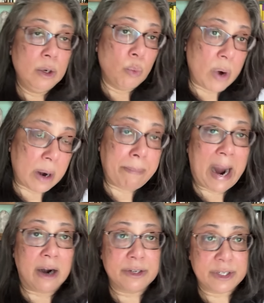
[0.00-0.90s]
where
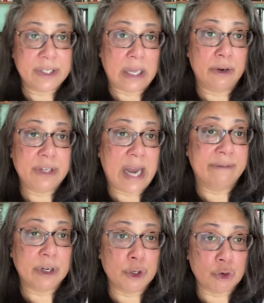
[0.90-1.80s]
buyers and sellers
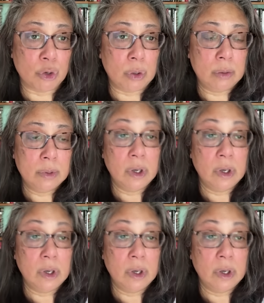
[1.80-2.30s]
have control